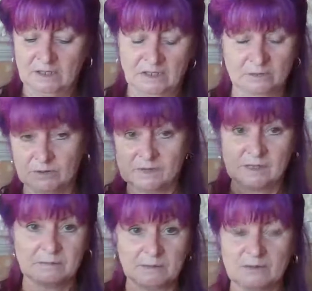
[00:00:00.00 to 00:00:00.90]
what's
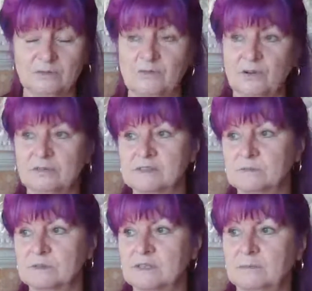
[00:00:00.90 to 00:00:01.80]
happening with the virus
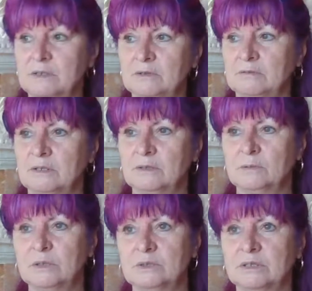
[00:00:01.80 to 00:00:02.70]
and what's happening around
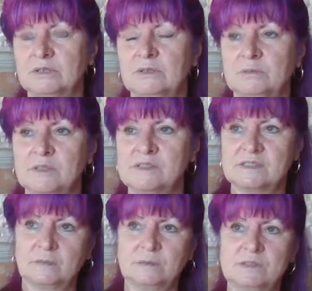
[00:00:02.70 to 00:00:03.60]
the world, and you want to
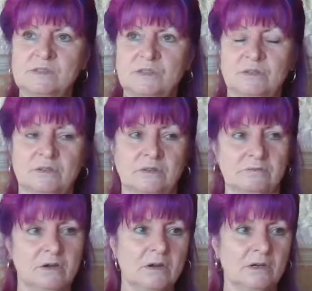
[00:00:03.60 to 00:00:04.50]
step into the
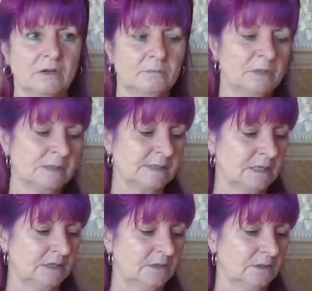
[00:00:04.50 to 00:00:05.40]
right, I'm going to
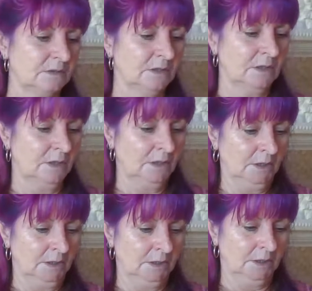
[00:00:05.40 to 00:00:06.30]
take on
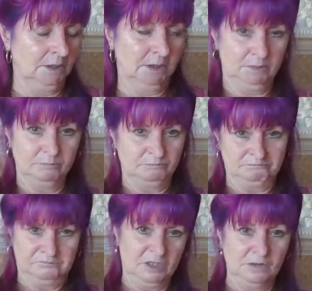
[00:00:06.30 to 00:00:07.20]

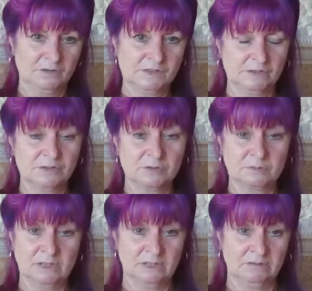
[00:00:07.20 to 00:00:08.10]
get on social
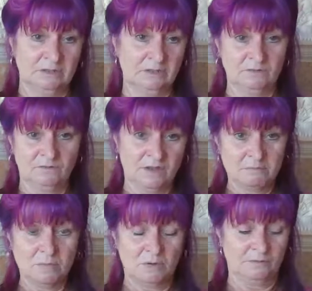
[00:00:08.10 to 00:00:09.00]
media and give
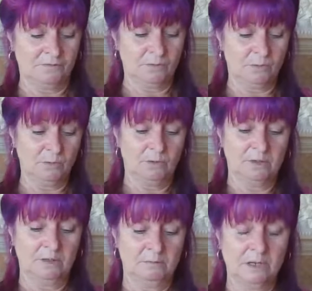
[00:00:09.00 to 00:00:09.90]
them what
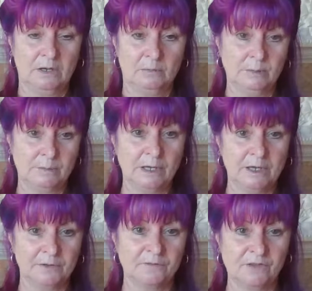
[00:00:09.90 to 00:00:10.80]
for, and I'll be
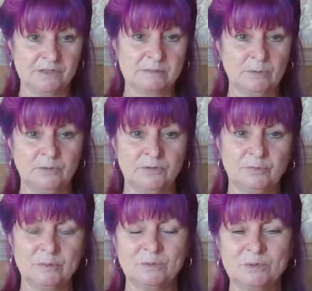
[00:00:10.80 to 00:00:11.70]
part of this
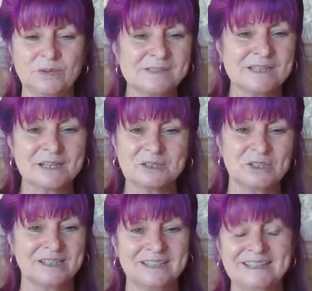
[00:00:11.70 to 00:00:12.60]
movement. Well, that's
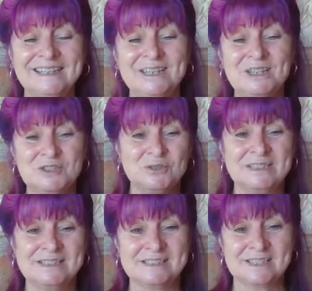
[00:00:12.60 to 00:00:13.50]
actually
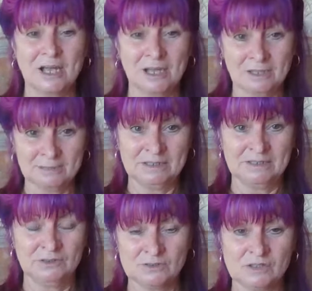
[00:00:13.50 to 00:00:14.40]
doing
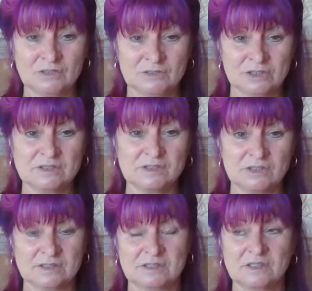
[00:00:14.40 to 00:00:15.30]
disharmony, not just
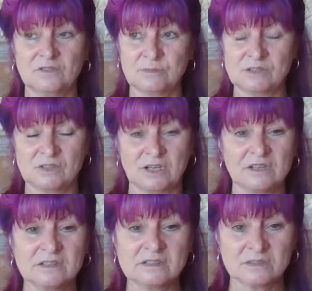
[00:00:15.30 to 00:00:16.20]
to yourself, but to
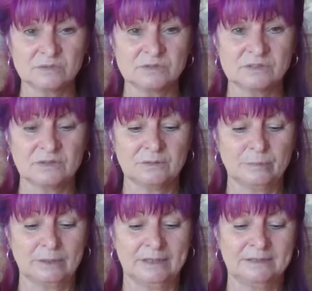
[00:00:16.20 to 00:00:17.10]
others and also the
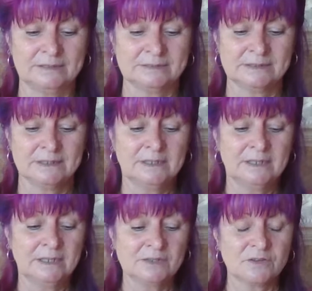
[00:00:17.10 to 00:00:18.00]
planet.
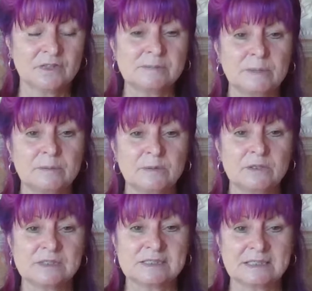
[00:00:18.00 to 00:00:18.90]
So there's people
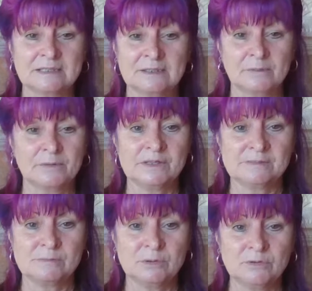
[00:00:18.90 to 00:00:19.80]
that are starting up
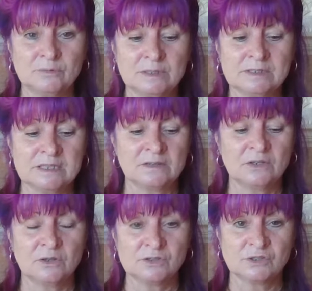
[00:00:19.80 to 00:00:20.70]
these movements and
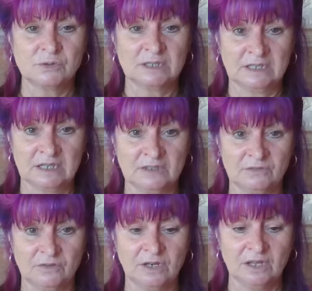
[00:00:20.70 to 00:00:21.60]
they're not doing it out
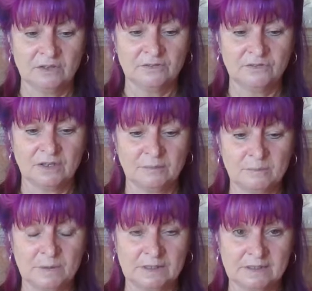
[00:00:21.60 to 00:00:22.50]
of love
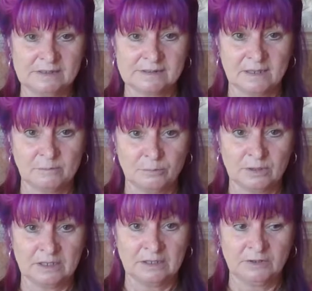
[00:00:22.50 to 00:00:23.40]
and peace and
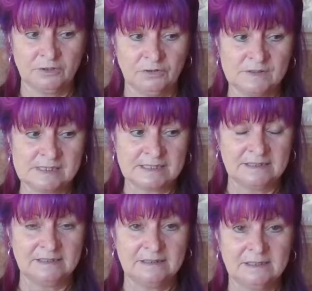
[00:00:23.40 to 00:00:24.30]
bringing
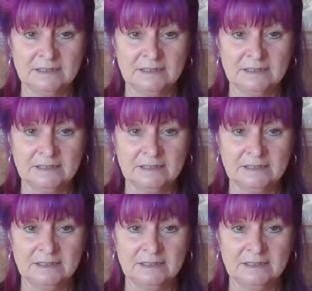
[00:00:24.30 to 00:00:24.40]
unity.